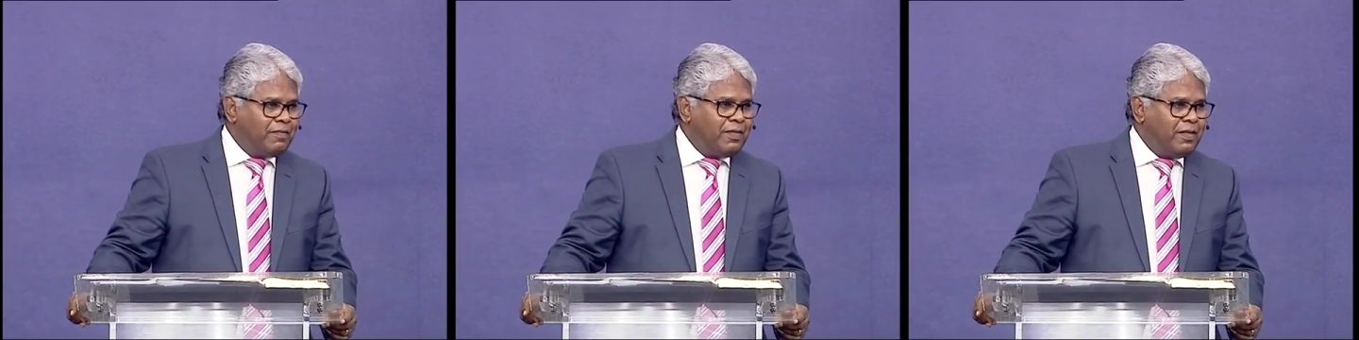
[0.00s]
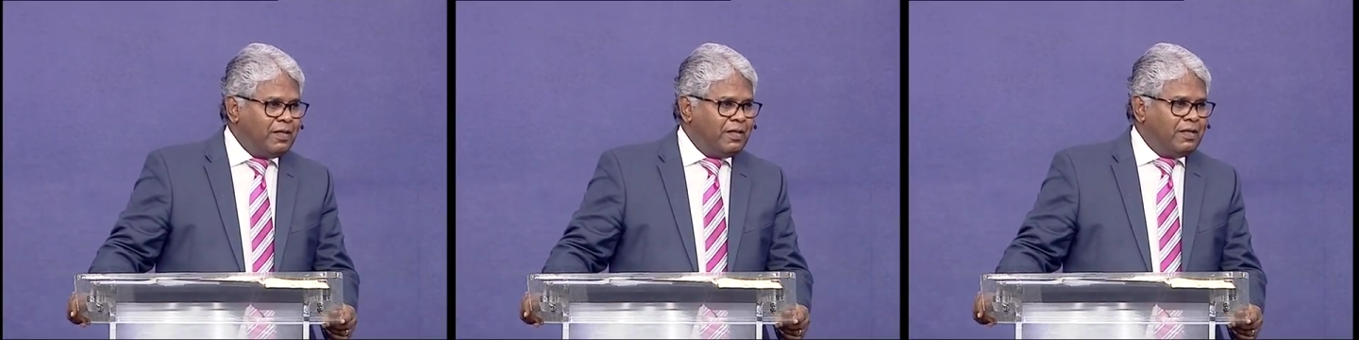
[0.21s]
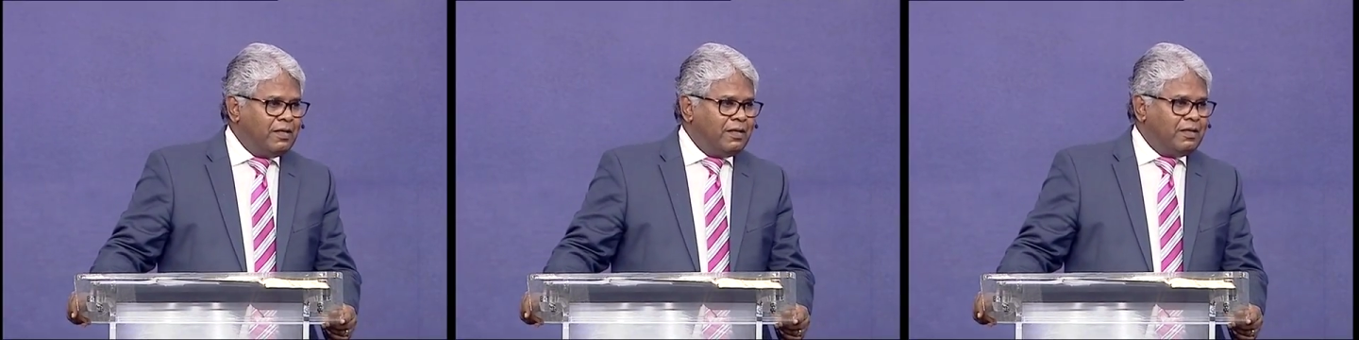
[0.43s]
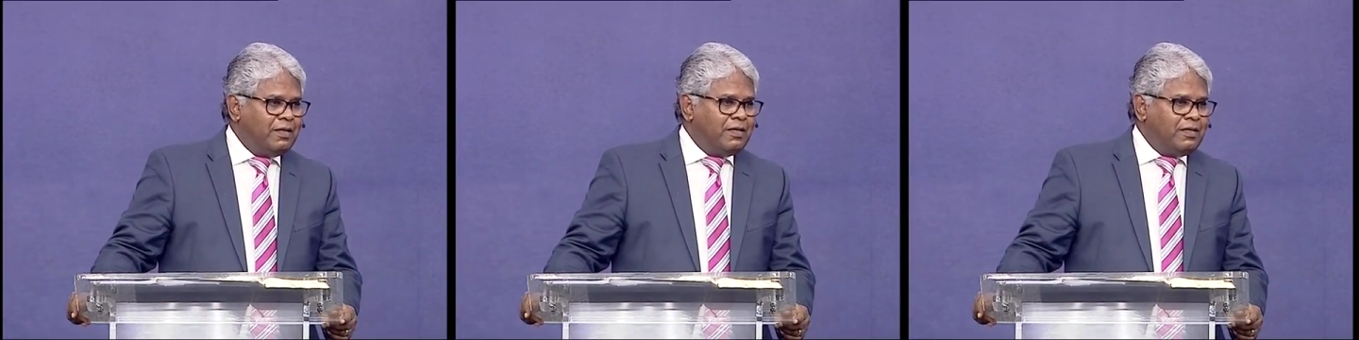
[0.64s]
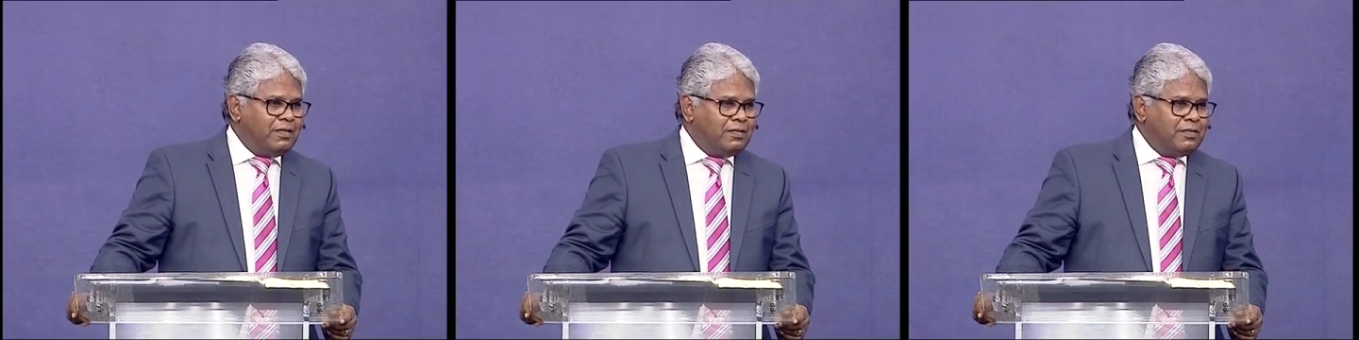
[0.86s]

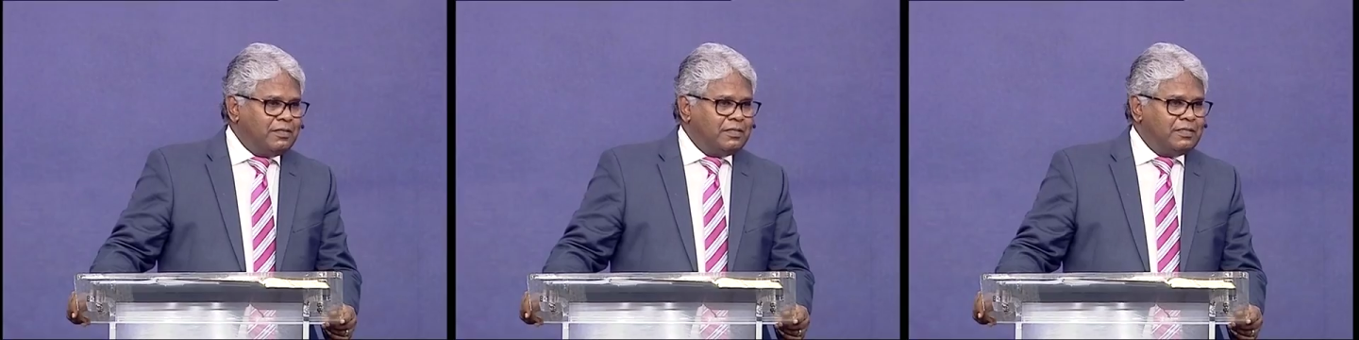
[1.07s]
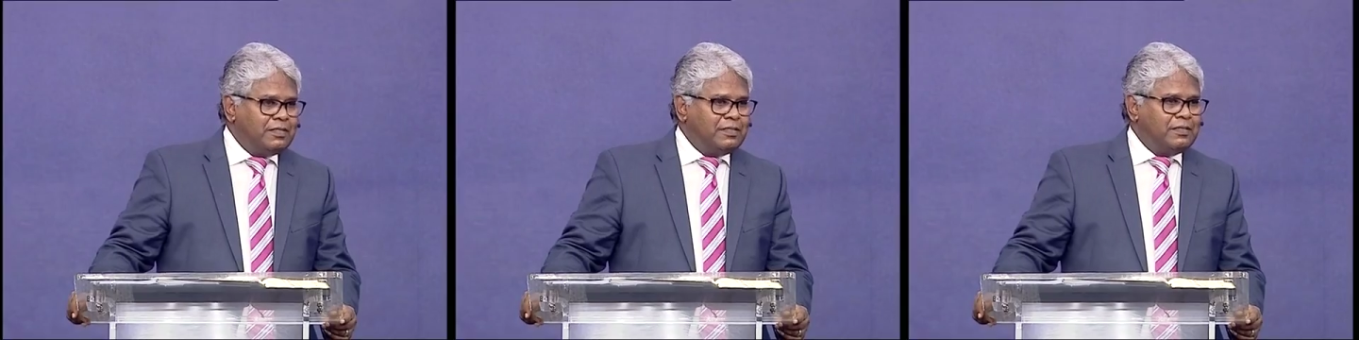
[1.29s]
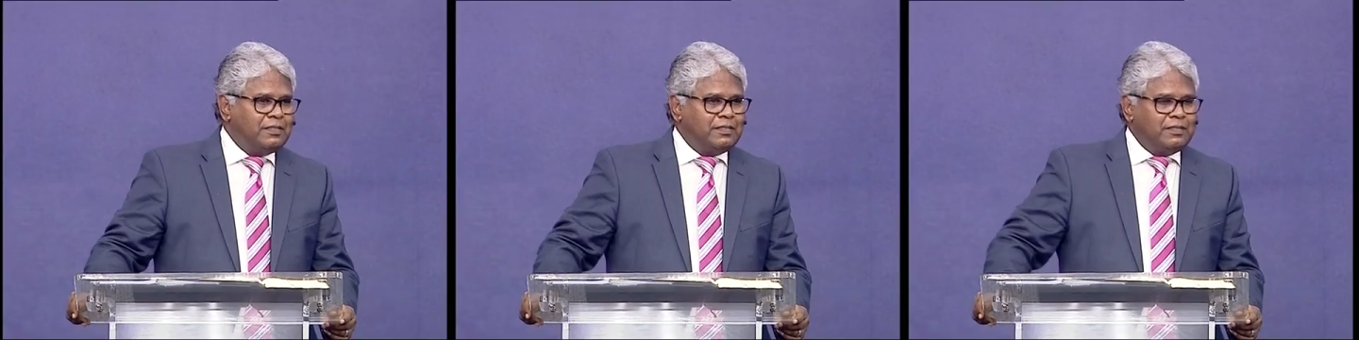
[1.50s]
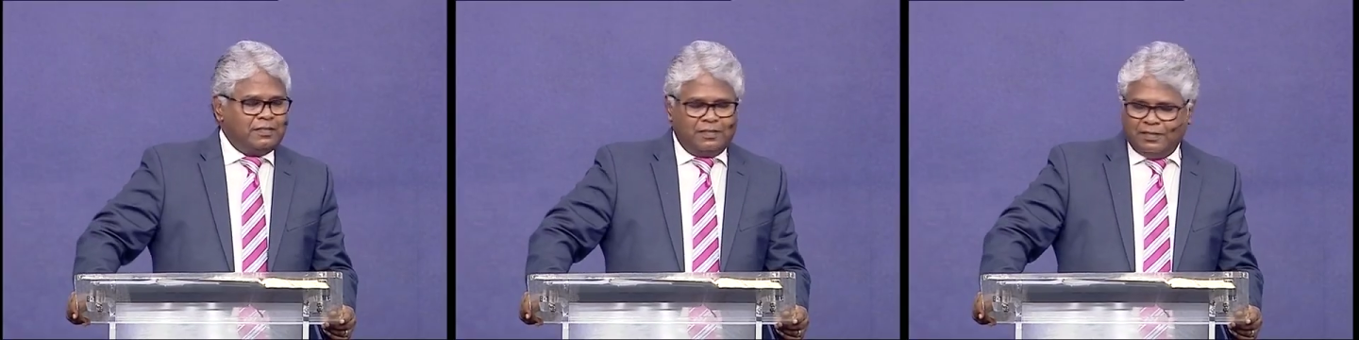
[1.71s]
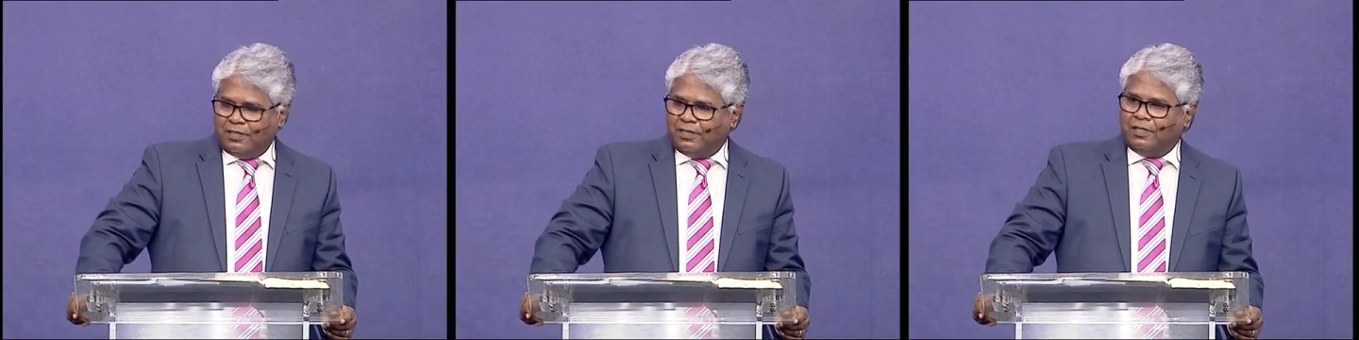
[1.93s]

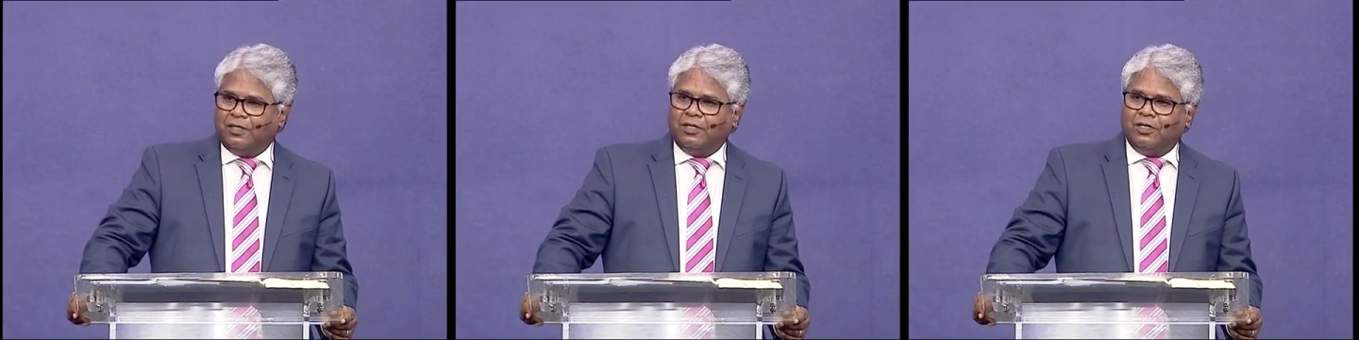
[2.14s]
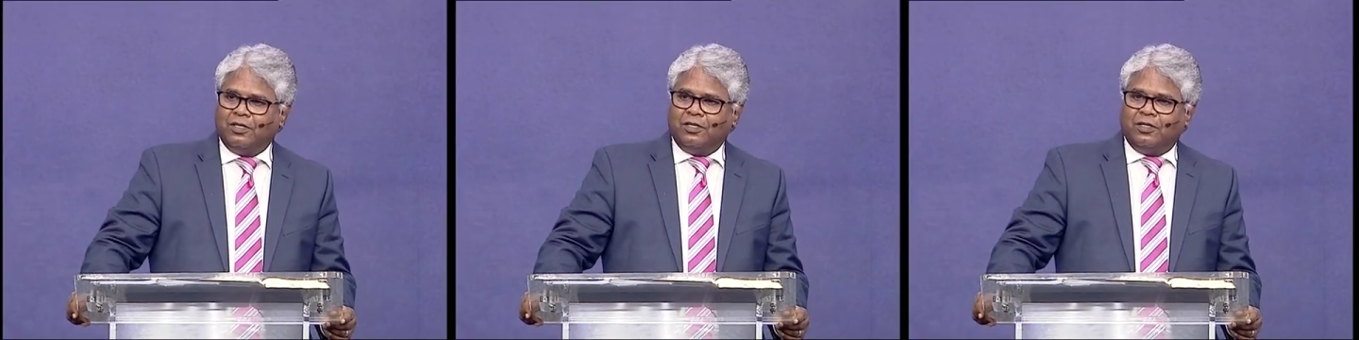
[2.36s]
(no one is talking)